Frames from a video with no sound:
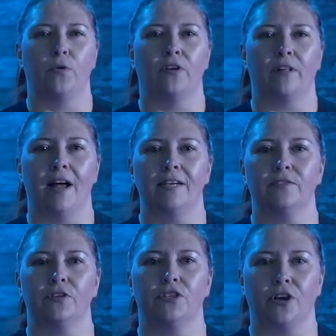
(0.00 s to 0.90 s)
when the class
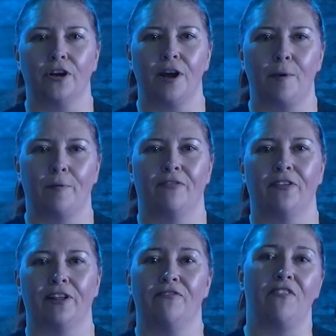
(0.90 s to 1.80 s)
first started, I remember
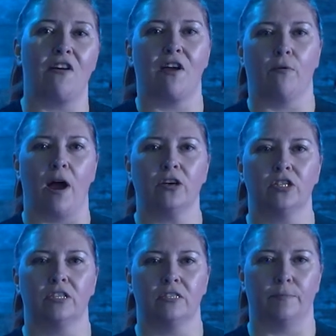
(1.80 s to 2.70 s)
feeling very
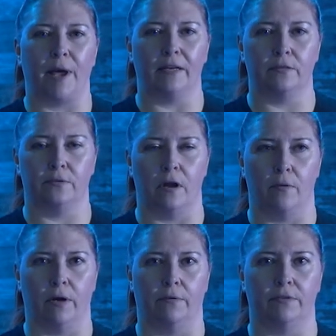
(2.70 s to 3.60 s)
rushed as the pace was
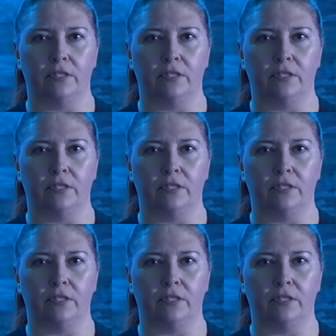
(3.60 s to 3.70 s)
not what I was